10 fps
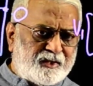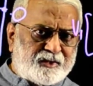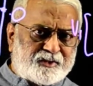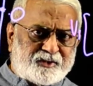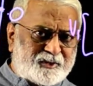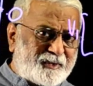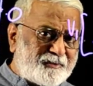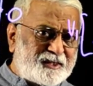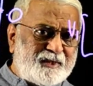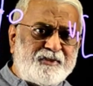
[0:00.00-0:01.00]
So it's become
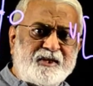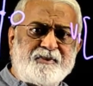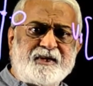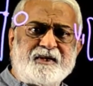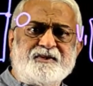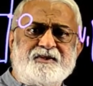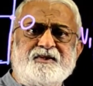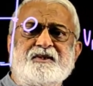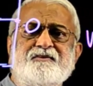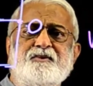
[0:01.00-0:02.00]
simpler because
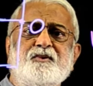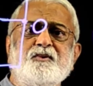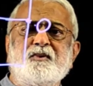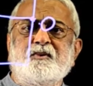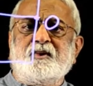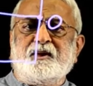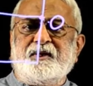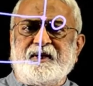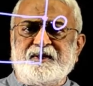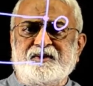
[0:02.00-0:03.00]
instead of 2
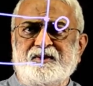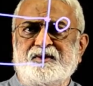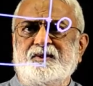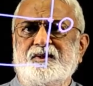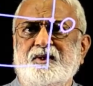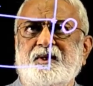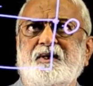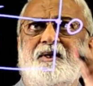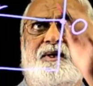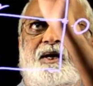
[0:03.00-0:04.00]
currents,
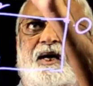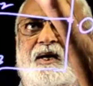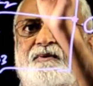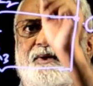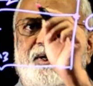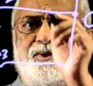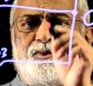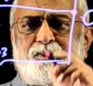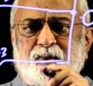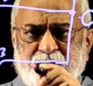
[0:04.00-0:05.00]
I1,
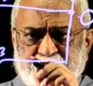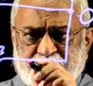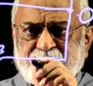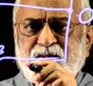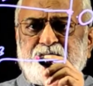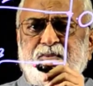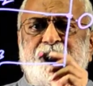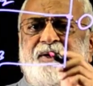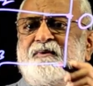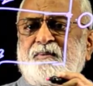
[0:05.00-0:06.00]
I2, and I3 would be
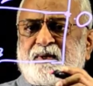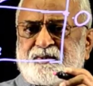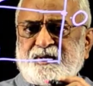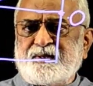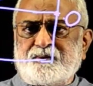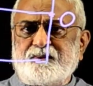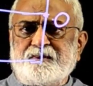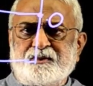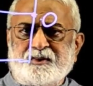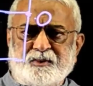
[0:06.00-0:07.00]
I1 plus
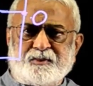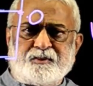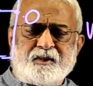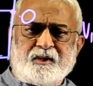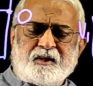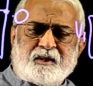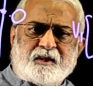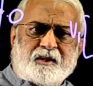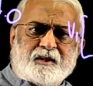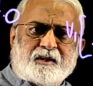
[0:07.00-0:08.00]
I2. So
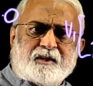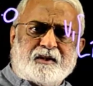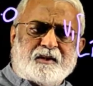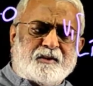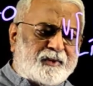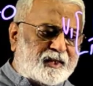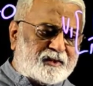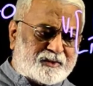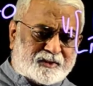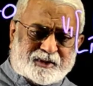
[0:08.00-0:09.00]
well,
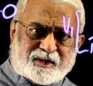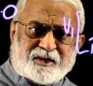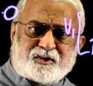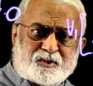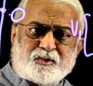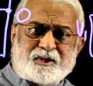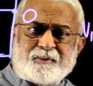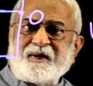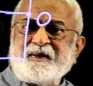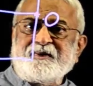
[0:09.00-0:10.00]
at least 2
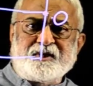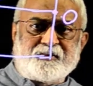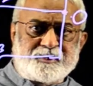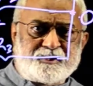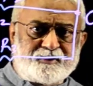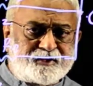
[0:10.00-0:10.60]
simultaneous equations you have to